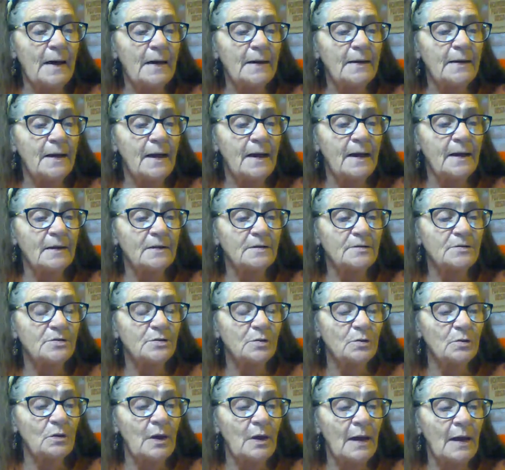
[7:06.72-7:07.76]

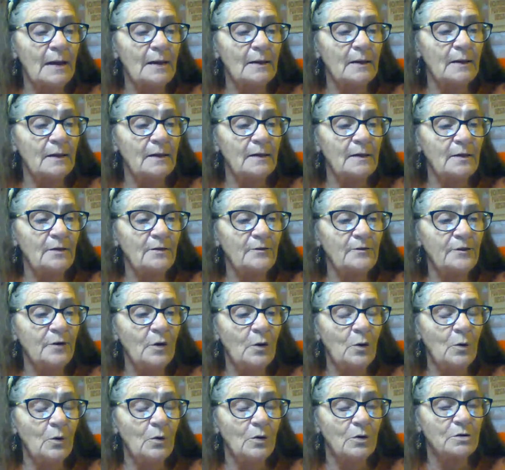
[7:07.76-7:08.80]
answer lightly. "Of
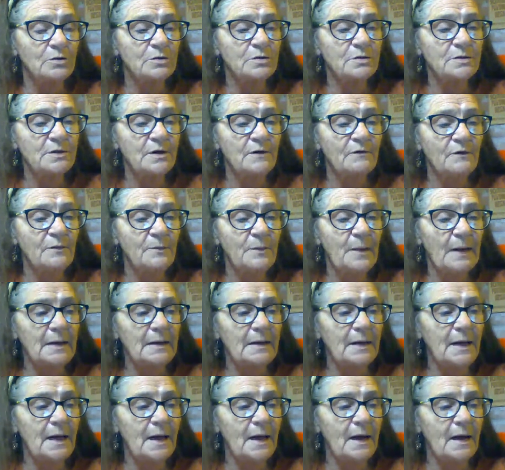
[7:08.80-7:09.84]
course,
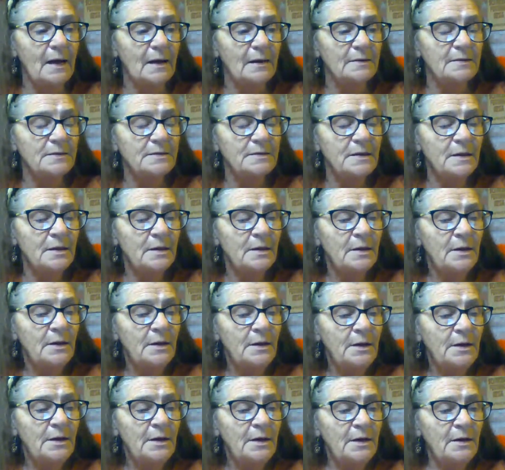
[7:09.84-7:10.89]
everybody has.
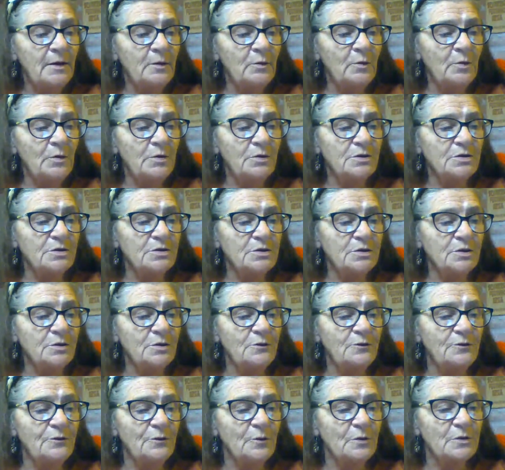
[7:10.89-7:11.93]
It wouldn't do
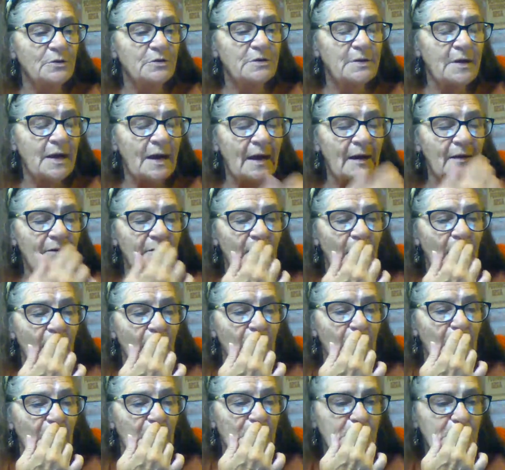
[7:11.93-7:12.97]
for us to have
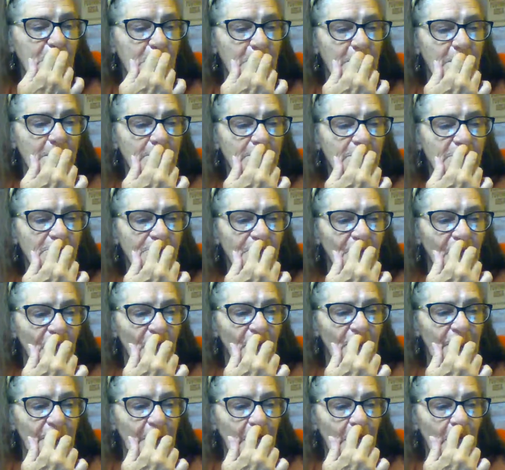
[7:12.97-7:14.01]
all our dreams
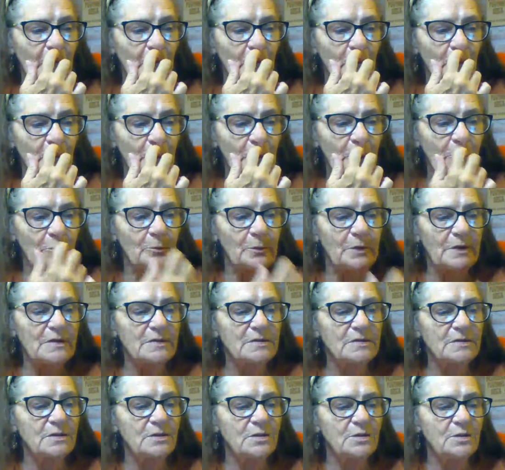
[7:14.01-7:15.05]
fulfilled. We would be
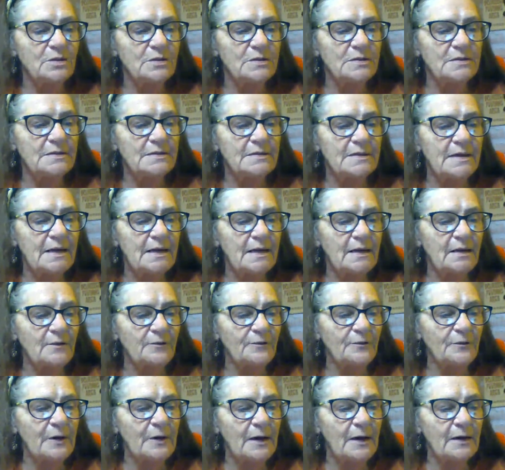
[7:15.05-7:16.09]
as good as dead if
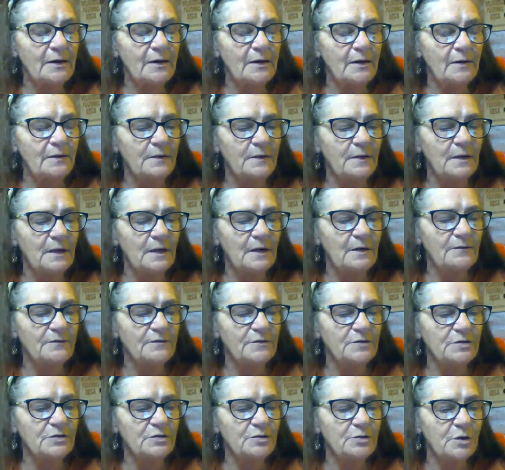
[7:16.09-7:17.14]
we had nothing left
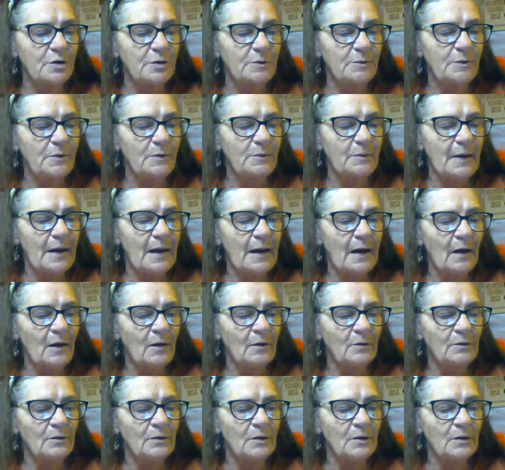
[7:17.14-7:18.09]
to dream about.